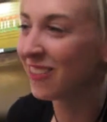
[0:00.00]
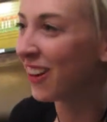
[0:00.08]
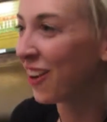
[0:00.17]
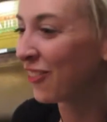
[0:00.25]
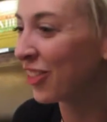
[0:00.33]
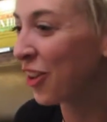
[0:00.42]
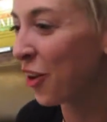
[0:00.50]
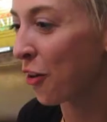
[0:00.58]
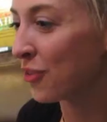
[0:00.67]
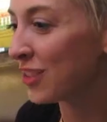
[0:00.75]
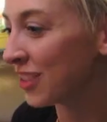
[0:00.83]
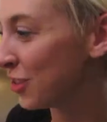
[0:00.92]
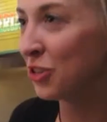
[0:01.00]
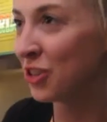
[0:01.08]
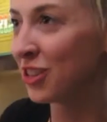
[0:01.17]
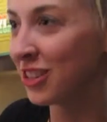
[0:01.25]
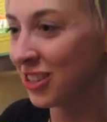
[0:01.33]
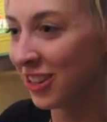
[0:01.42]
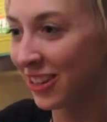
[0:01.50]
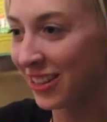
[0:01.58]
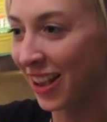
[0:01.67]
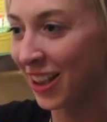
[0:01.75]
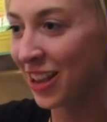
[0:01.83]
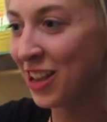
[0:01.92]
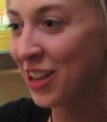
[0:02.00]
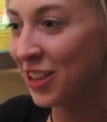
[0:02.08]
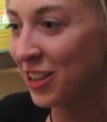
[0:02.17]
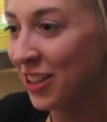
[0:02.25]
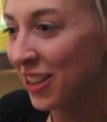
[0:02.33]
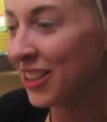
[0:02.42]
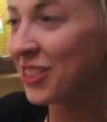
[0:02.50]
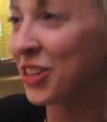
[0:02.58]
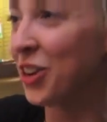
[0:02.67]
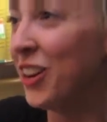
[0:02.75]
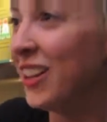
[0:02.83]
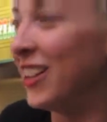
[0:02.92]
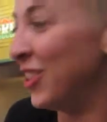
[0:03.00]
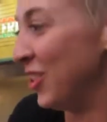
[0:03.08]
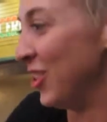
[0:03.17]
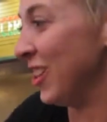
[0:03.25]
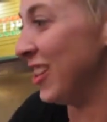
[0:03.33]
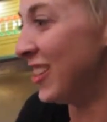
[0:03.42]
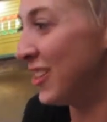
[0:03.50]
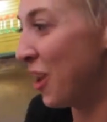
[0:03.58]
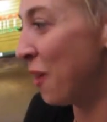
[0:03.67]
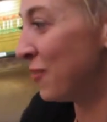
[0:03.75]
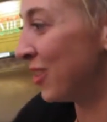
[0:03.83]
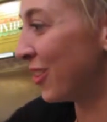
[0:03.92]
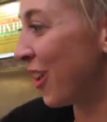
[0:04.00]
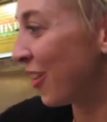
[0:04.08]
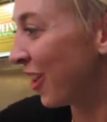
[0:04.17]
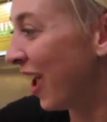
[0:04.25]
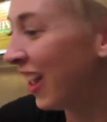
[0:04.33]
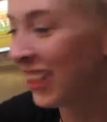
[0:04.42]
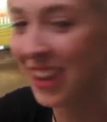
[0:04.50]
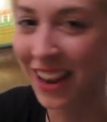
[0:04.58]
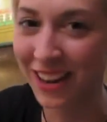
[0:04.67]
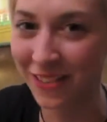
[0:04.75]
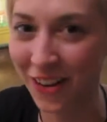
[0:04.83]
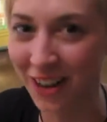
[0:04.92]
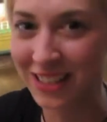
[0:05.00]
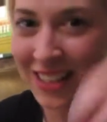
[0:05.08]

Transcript: you were having the conversation, she just like turning the cheese knob, so now we're at the end of our